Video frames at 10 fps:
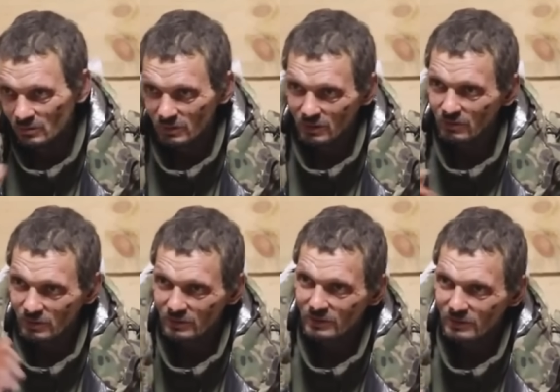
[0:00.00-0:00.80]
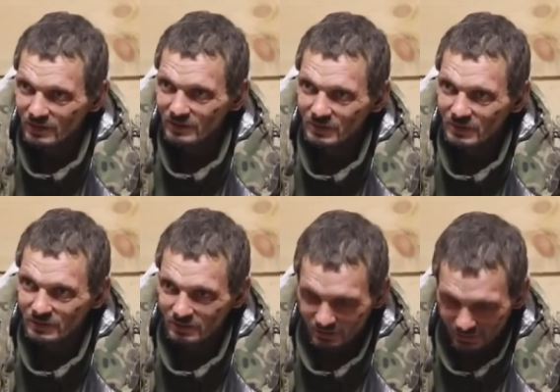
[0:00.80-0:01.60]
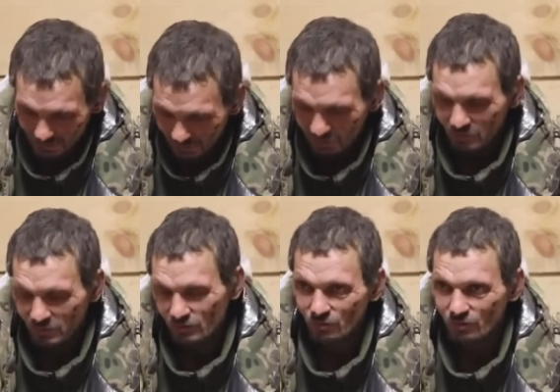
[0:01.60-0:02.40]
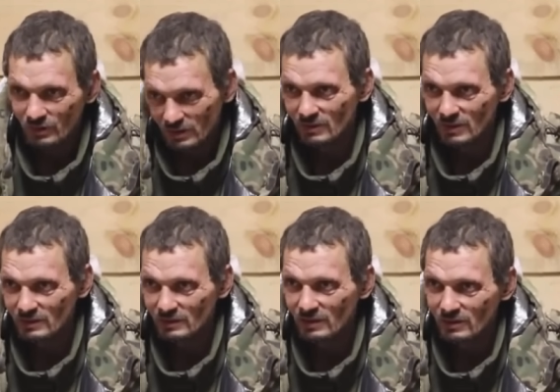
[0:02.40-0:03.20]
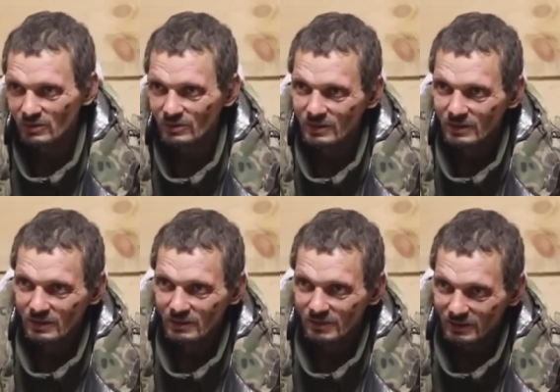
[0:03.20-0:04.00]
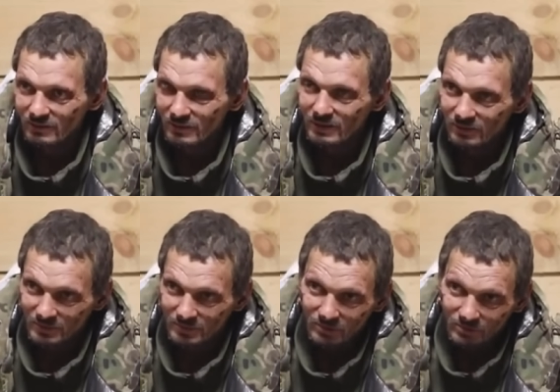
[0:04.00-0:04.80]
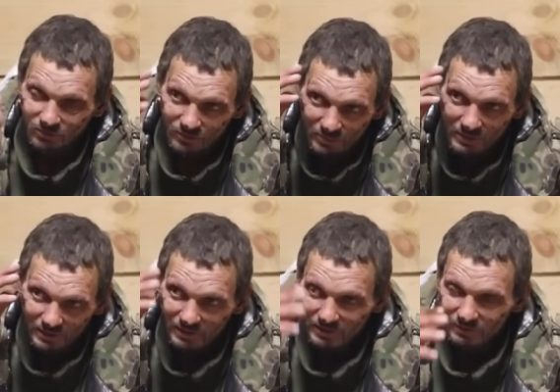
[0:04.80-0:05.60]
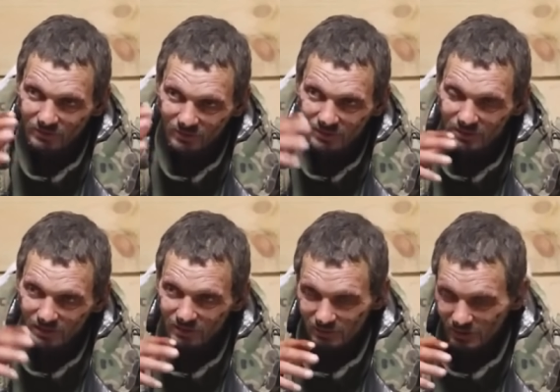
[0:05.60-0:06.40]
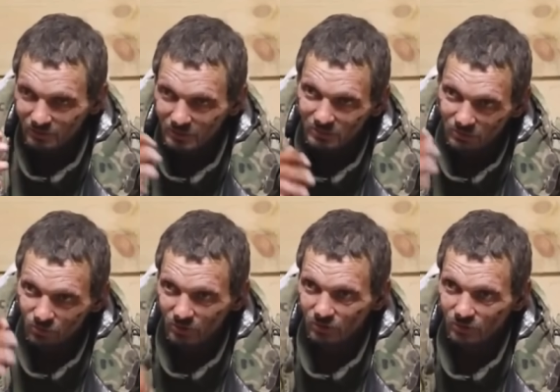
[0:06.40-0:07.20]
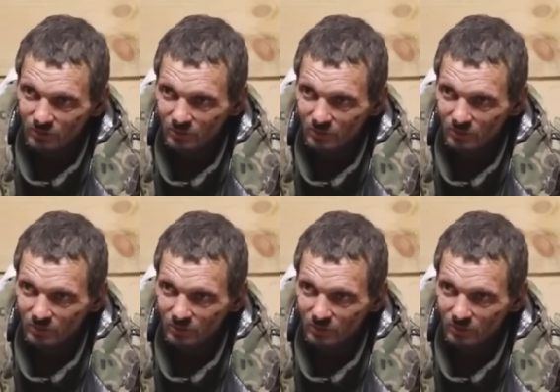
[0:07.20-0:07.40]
Like this with faces, and then I'm already lying on the bed trembling. That's one thing. And then it all hisses, and then I came here. What are the moods?